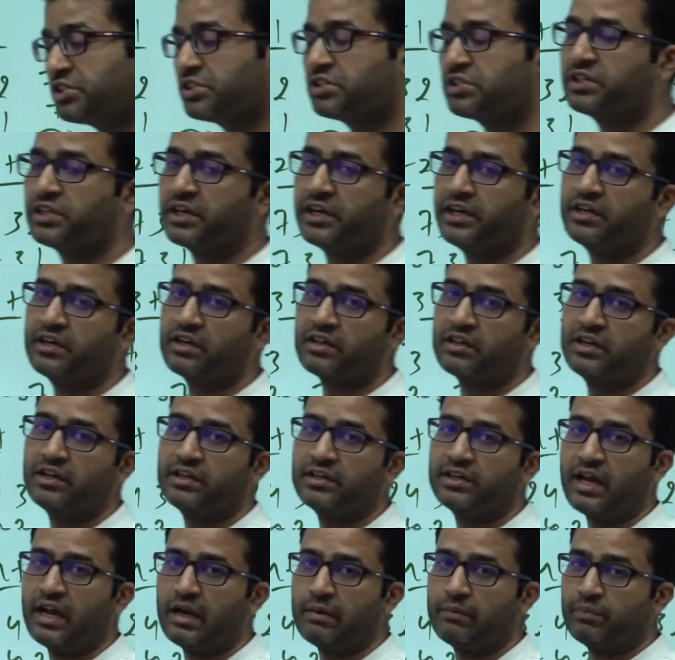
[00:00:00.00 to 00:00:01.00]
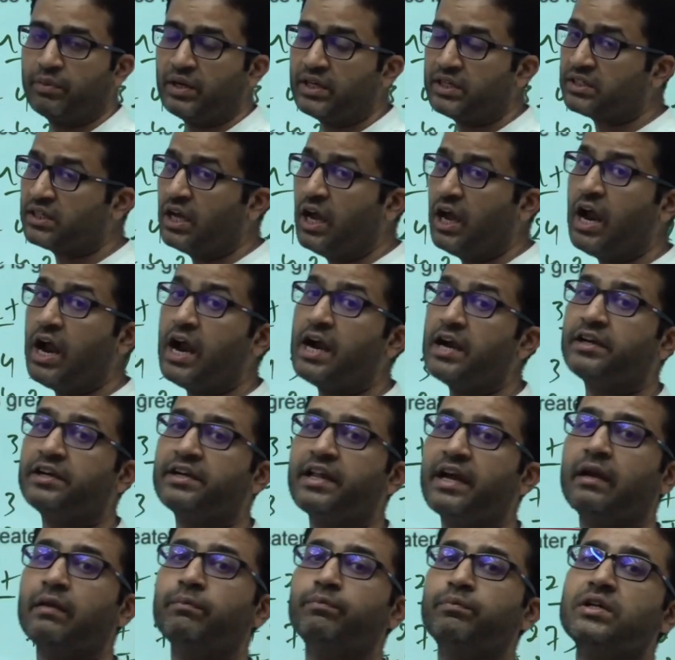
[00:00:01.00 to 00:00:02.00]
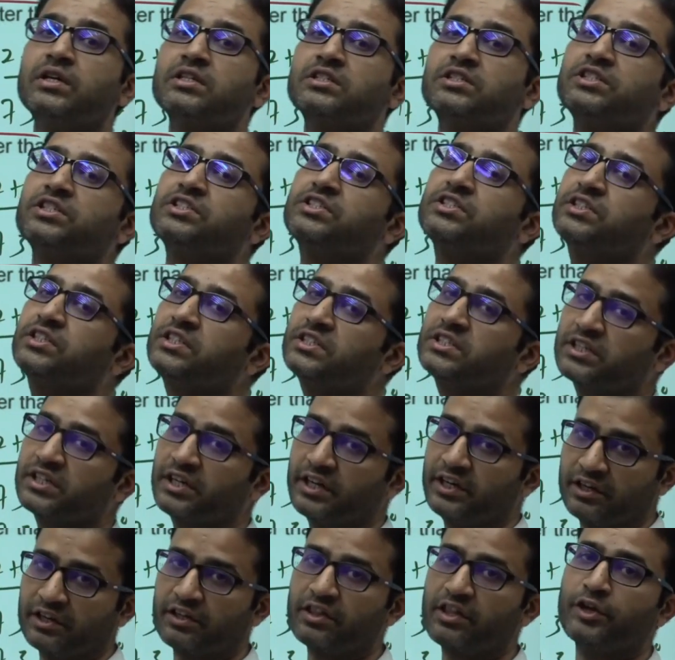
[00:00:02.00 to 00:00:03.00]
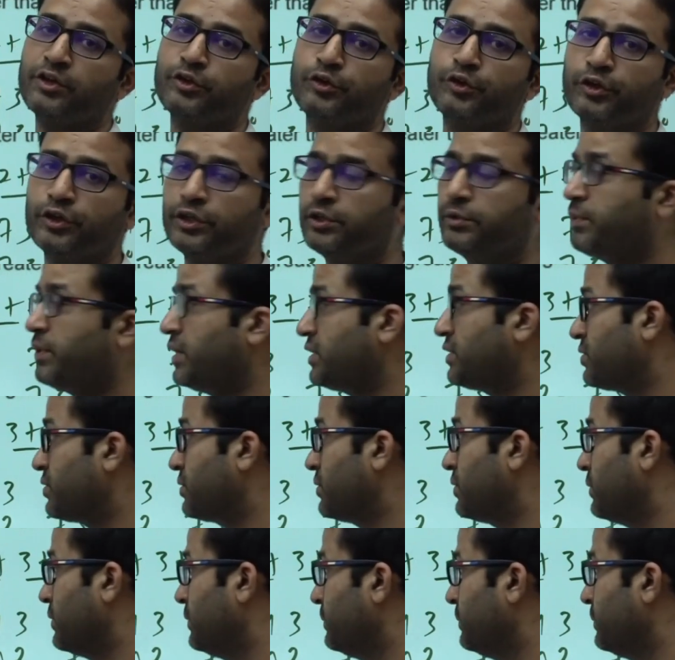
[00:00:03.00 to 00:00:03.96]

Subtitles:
is greater than 10 place and 10 place digit is greater than unit place.